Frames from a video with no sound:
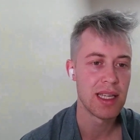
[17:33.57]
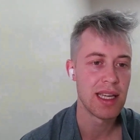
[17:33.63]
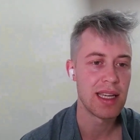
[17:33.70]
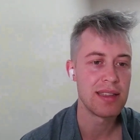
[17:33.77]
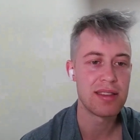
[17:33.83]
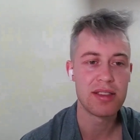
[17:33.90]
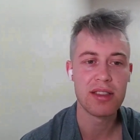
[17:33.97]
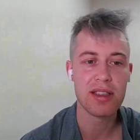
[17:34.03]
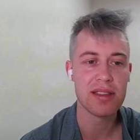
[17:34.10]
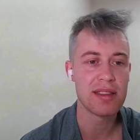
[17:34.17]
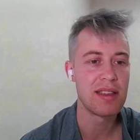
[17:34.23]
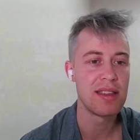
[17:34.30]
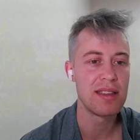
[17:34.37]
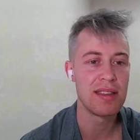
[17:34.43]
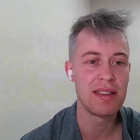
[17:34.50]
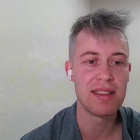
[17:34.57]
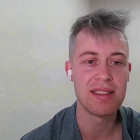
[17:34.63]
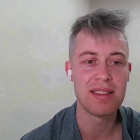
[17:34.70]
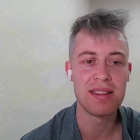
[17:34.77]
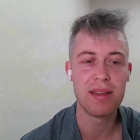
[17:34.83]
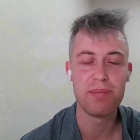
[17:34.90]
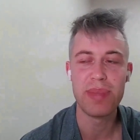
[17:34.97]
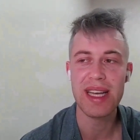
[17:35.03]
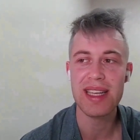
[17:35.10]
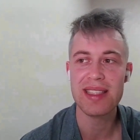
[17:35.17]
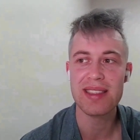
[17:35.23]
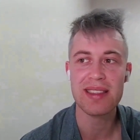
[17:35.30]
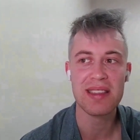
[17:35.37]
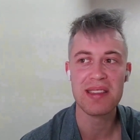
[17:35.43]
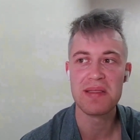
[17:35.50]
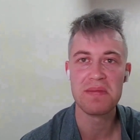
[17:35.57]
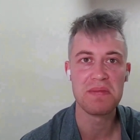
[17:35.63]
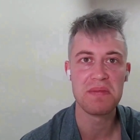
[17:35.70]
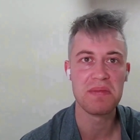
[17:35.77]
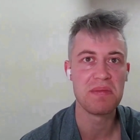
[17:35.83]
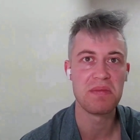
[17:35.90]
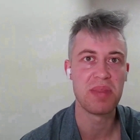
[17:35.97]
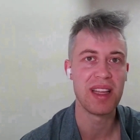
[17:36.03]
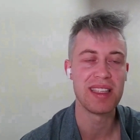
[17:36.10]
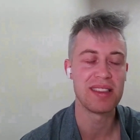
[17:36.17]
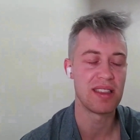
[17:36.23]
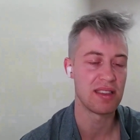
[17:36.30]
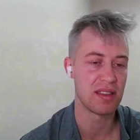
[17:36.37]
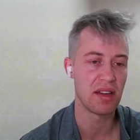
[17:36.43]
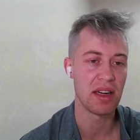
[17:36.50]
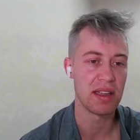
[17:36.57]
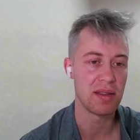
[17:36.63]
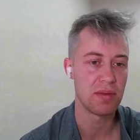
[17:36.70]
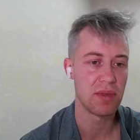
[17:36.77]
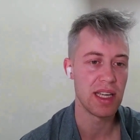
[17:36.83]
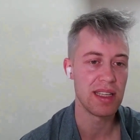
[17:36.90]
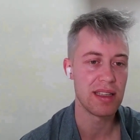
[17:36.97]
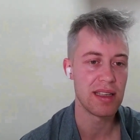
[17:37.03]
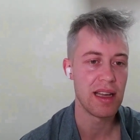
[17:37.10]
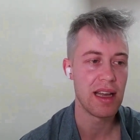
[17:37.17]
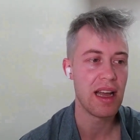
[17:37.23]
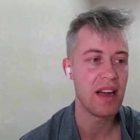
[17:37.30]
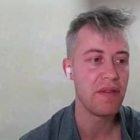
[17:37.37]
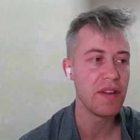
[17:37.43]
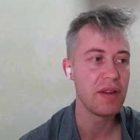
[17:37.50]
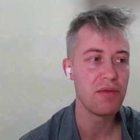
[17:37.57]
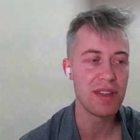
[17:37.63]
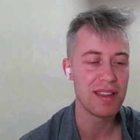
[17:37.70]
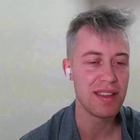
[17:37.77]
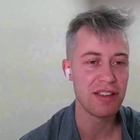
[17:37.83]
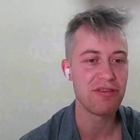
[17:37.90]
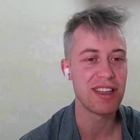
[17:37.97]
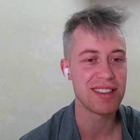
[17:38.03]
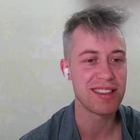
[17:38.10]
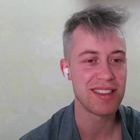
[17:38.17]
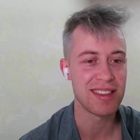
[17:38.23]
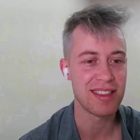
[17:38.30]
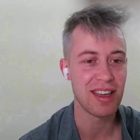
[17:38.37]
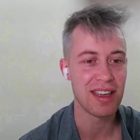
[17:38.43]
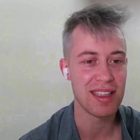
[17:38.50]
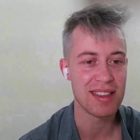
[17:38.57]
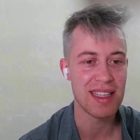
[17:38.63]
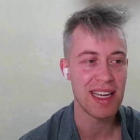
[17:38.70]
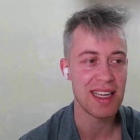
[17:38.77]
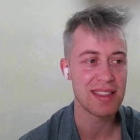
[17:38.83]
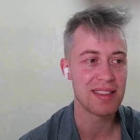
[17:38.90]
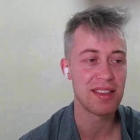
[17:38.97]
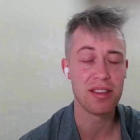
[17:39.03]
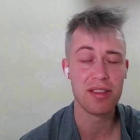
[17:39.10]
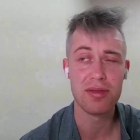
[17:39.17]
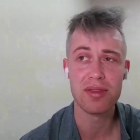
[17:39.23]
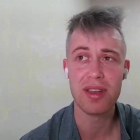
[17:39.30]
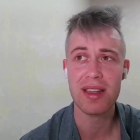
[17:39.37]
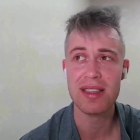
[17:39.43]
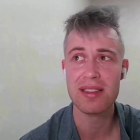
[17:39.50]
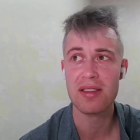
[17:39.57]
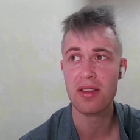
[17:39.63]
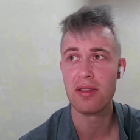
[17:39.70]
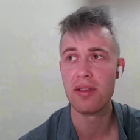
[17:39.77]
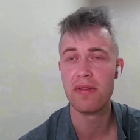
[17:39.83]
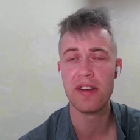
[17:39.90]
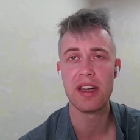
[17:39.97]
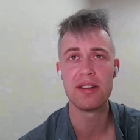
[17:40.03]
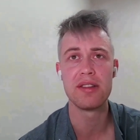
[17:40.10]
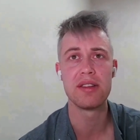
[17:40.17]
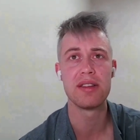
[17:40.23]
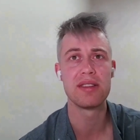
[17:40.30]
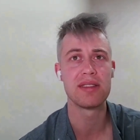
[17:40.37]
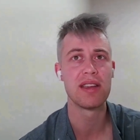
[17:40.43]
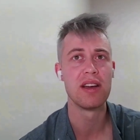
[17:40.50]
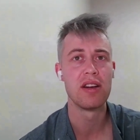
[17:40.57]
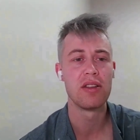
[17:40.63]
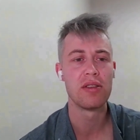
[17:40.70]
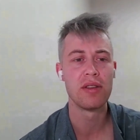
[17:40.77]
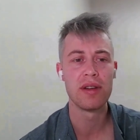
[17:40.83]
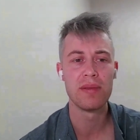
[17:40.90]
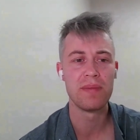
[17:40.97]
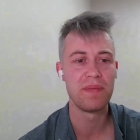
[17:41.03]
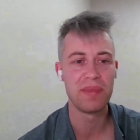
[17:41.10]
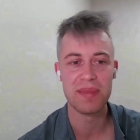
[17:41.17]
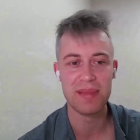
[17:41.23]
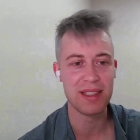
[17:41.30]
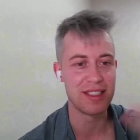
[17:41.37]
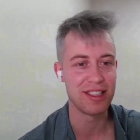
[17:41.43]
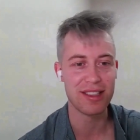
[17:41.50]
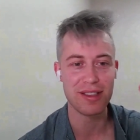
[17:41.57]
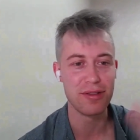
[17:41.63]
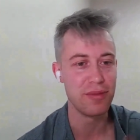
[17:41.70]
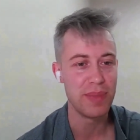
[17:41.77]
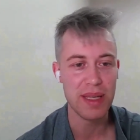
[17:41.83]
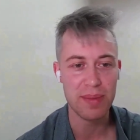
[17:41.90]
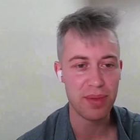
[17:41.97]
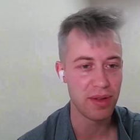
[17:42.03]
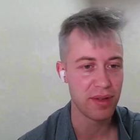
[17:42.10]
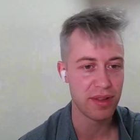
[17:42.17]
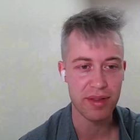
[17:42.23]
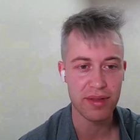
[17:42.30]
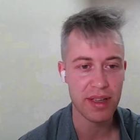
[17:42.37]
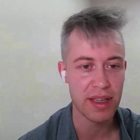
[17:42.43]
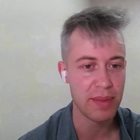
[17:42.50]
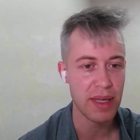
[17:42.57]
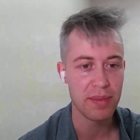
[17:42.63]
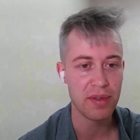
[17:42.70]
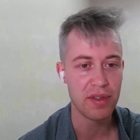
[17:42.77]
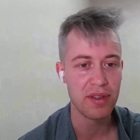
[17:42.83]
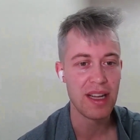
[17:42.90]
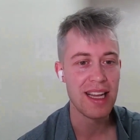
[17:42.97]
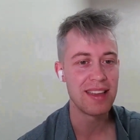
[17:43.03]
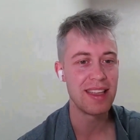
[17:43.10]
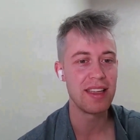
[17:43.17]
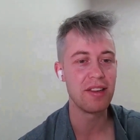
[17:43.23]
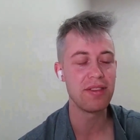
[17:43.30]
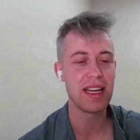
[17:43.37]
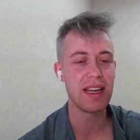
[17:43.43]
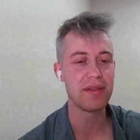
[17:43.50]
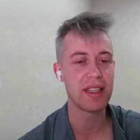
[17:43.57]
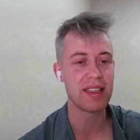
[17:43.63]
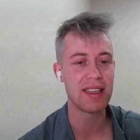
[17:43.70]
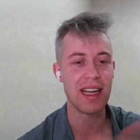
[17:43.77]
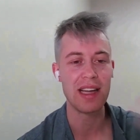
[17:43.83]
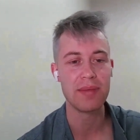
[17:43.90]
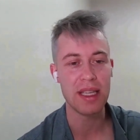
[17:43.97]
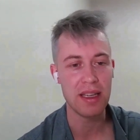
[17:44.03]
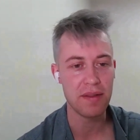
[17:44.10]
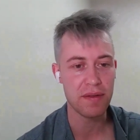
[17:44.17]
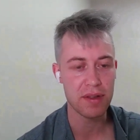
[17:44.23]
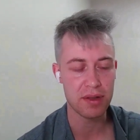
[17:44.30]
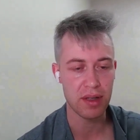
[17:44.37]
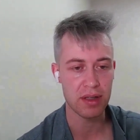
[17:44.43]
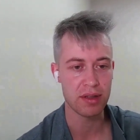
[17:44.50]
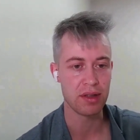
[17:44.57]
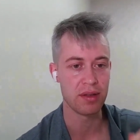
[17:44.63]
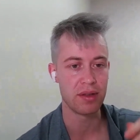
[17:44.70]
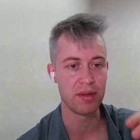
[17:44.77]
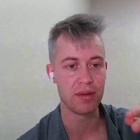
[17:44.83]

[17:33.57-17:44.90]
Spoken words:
It's just the best place to start, right? Everyone there wants to start a SaaS. They're usually solo founders or just 2 people or 3 people. They don't have the time and infrastructure